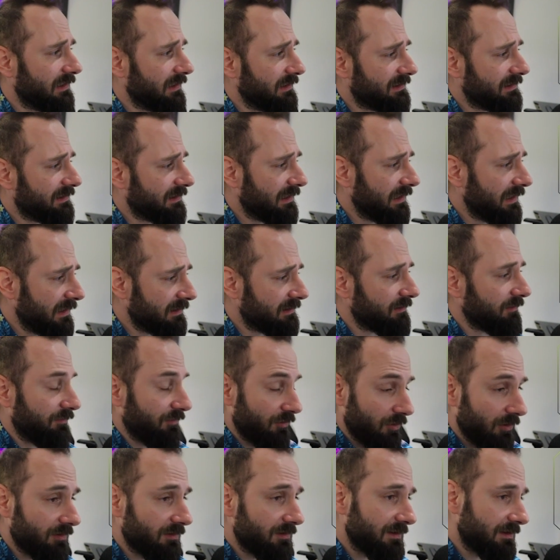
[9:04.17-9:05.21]
skins, of
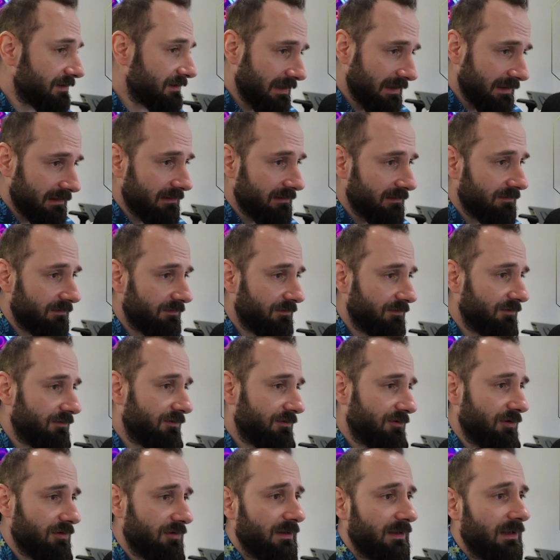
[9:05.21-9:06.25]
course, is not
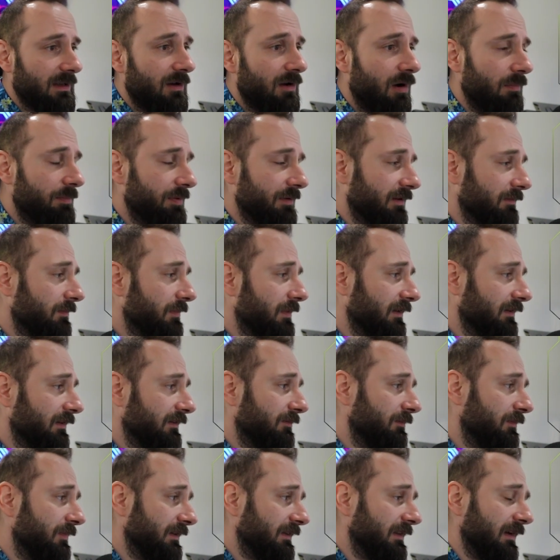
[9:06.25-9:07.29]
totally copied, but
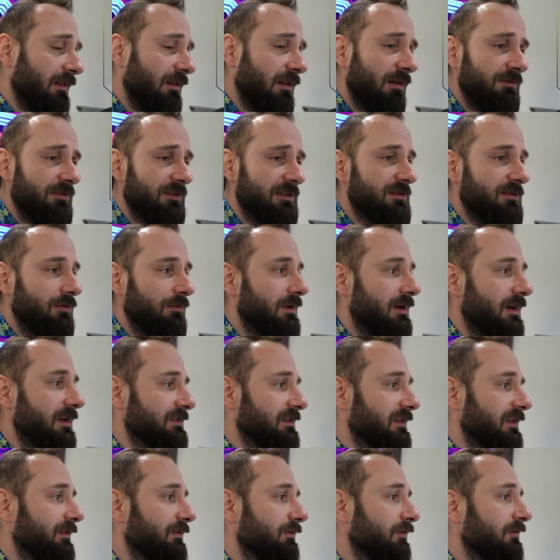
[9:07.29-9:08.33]
I love it so much
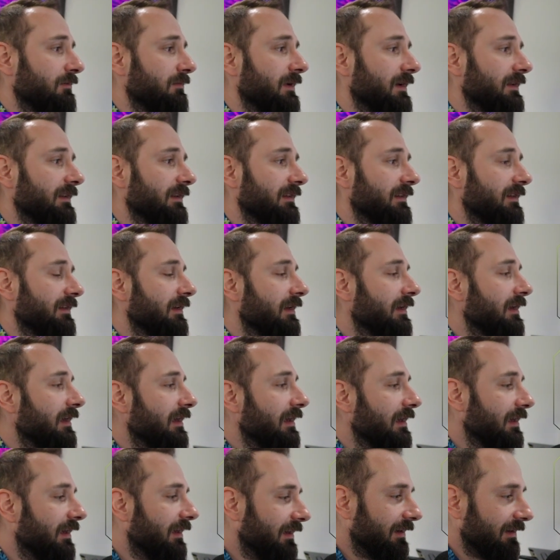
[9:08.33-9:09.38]
that we made it
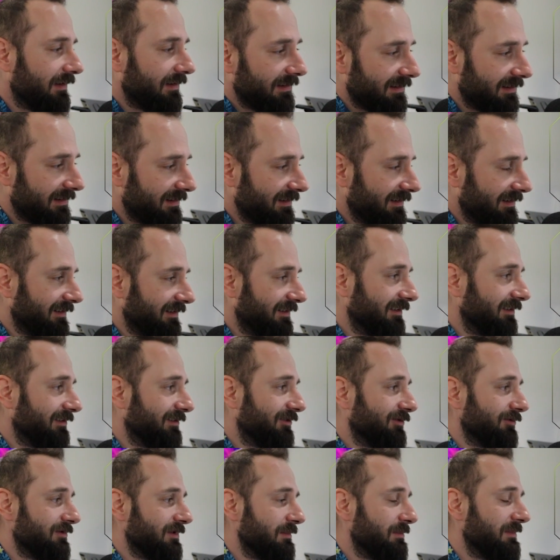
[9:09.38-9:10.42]

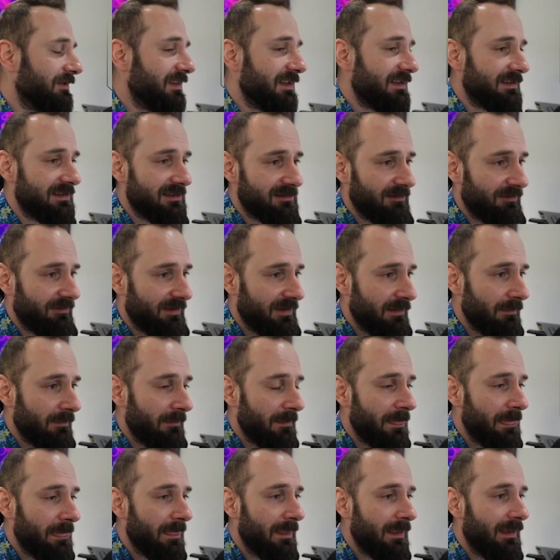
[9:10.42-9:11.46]
to reminiscence of him.
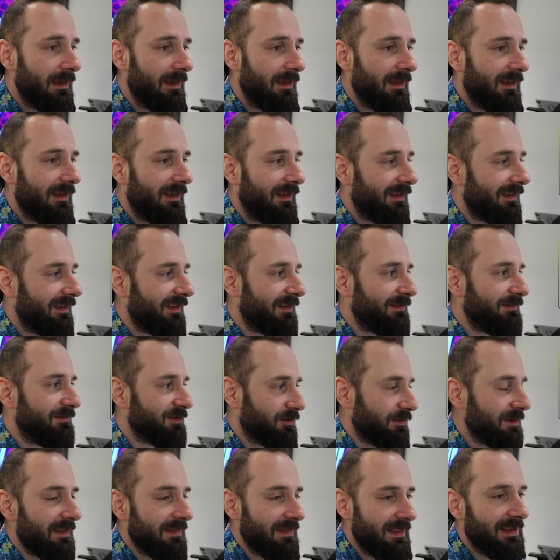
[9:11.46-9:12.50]

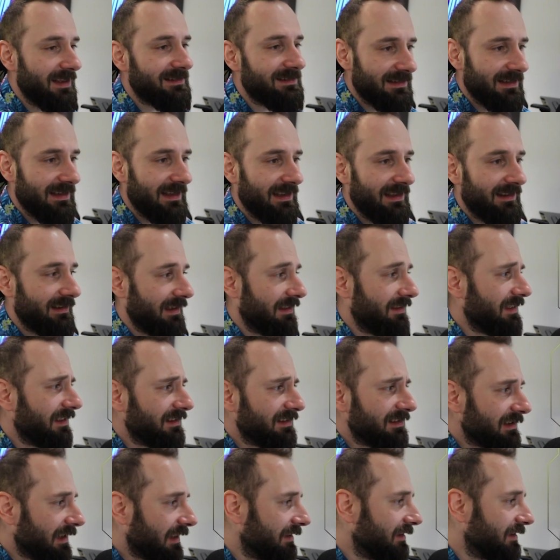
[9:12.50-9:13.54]
So yeah, that's like
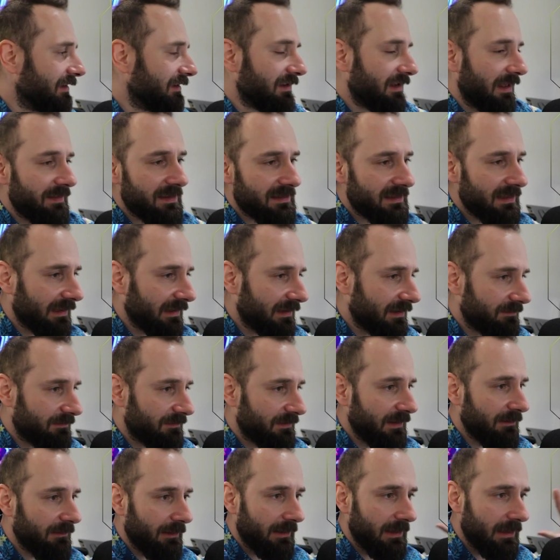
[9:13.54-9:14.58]
and it's like
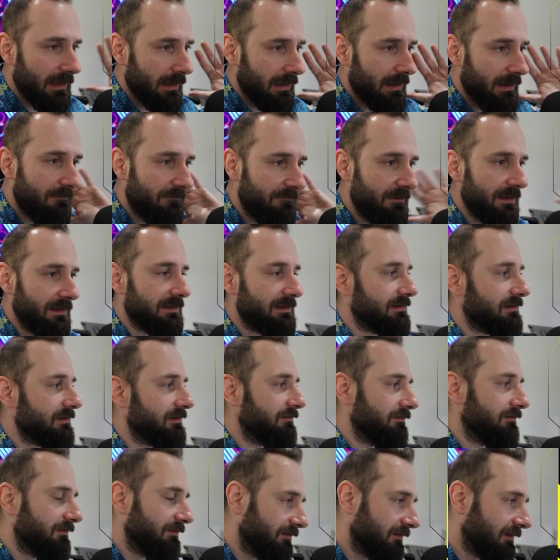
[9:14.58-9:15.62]
he fits.
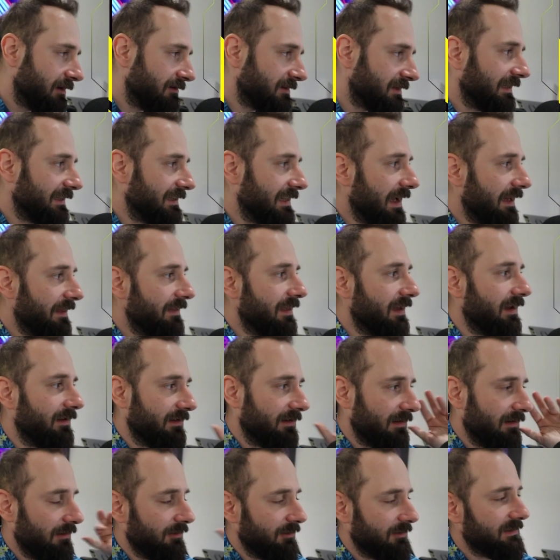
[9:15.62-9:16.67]
There's Katana.
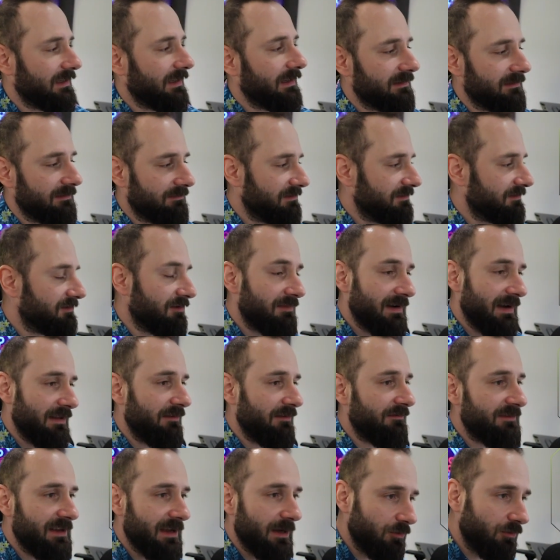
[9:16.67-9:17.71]
He looks like some kind
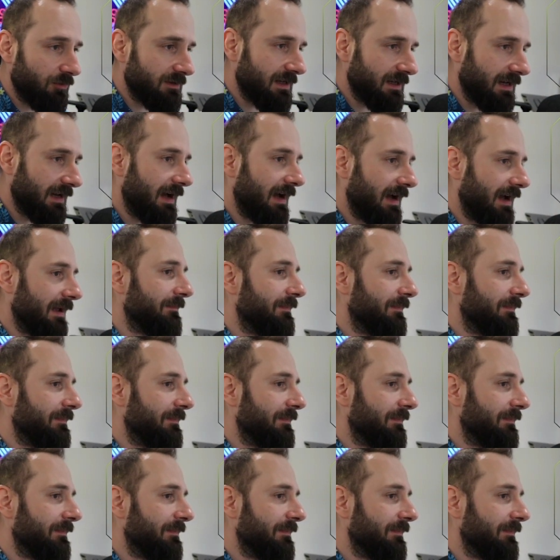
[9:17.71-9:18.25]
of Yakuza guy.